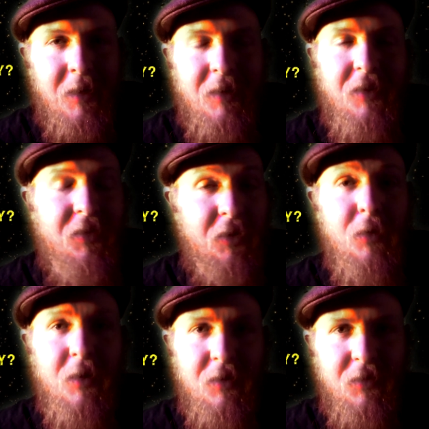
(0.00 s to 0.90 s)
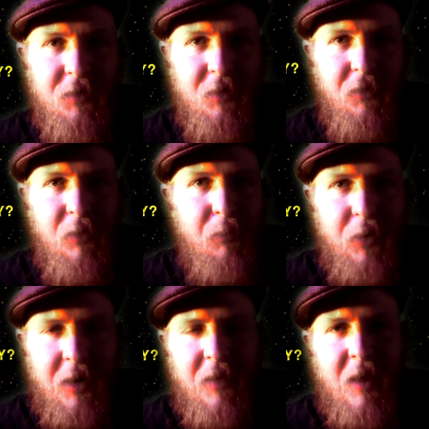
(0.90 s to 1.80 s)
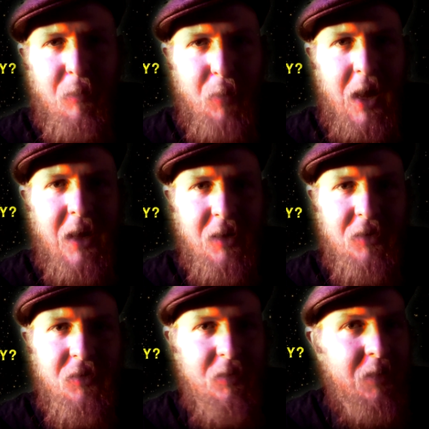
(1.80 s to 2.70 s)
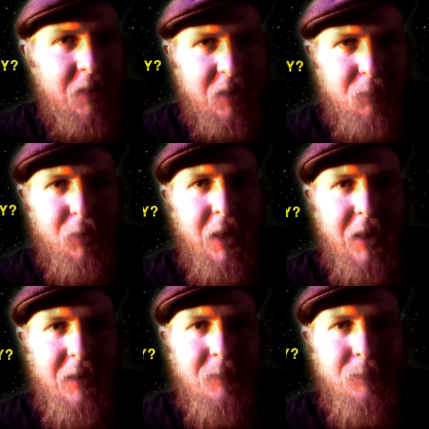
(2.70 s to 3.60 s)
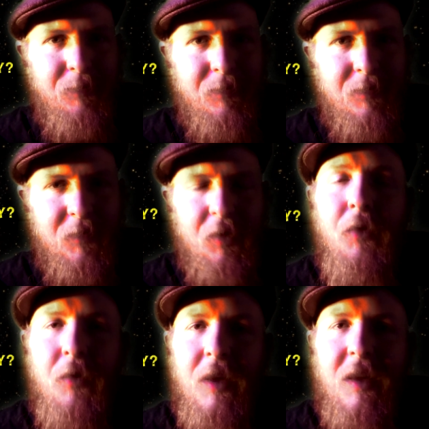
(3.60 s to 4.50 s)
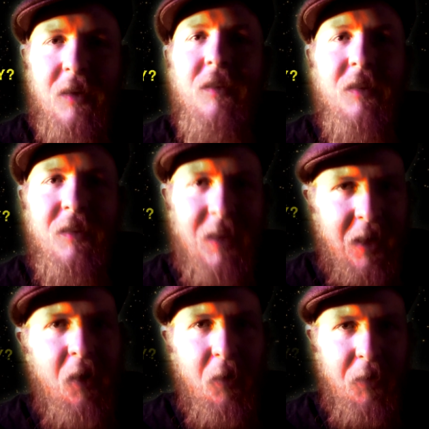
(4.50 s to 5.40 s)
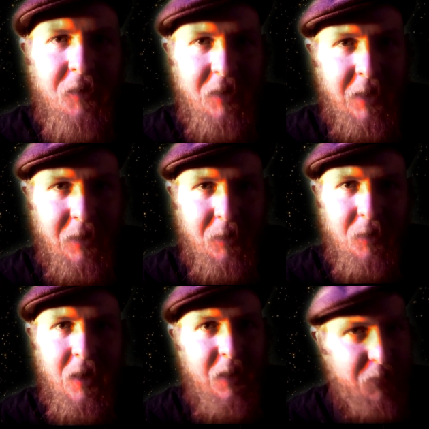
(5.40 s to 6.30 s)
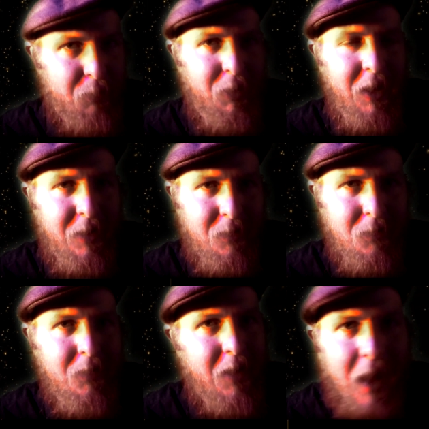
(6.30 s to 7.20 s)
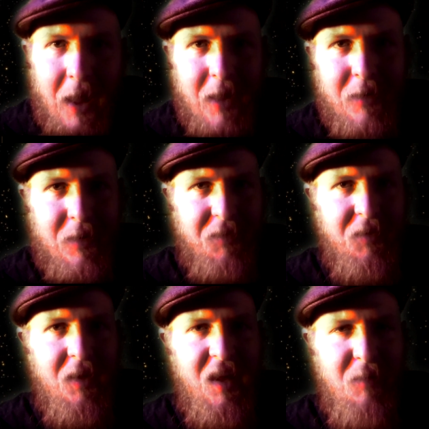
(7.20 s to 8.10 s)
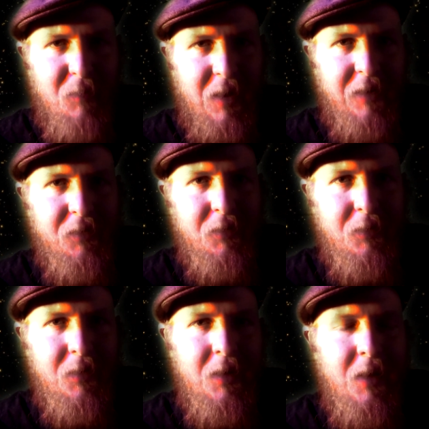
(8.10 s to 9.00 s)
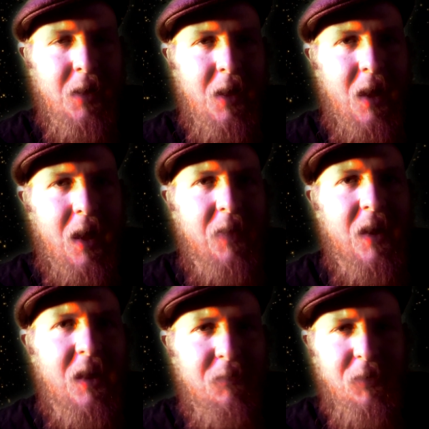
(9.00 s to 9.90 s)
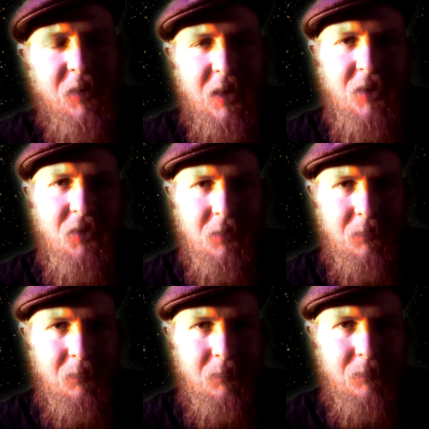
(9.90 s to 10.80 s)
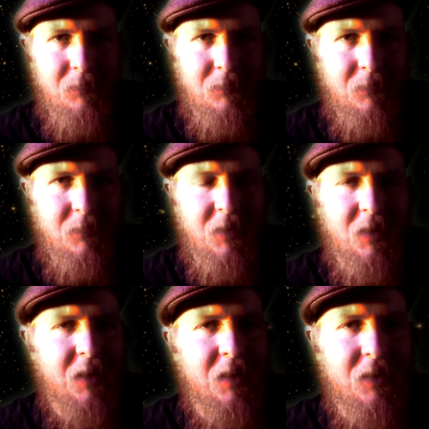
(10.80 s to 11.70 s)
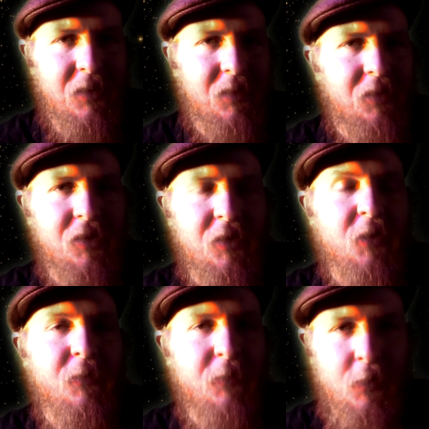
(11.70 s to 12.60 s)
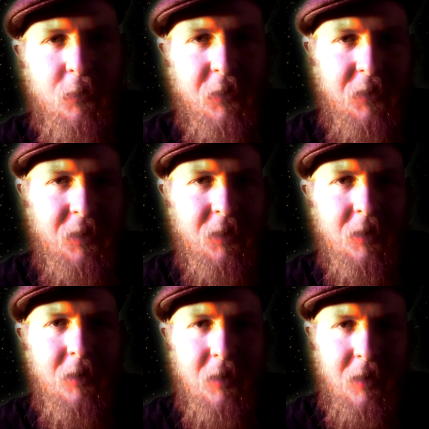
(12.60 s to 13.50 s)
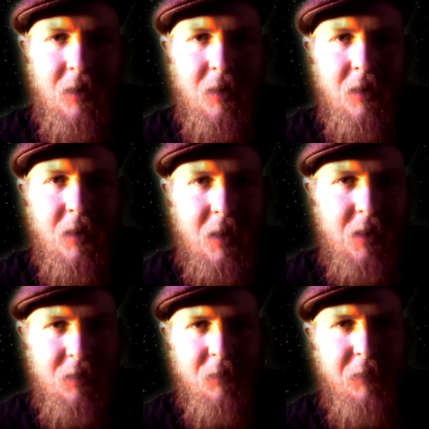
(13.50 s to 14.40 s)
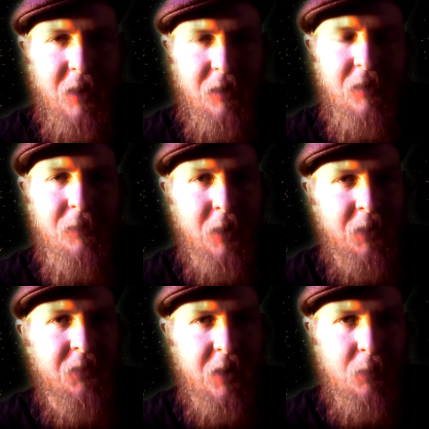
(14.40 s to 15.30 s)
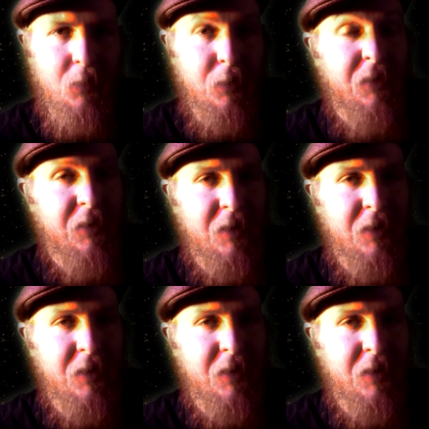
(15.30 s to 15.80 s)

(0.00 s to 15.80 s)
discouraged from bringing that baggage into play. You need to tell the tale as the player and as the game master. And that invitation that is just suffused in Fantasy Flight Star Wars, and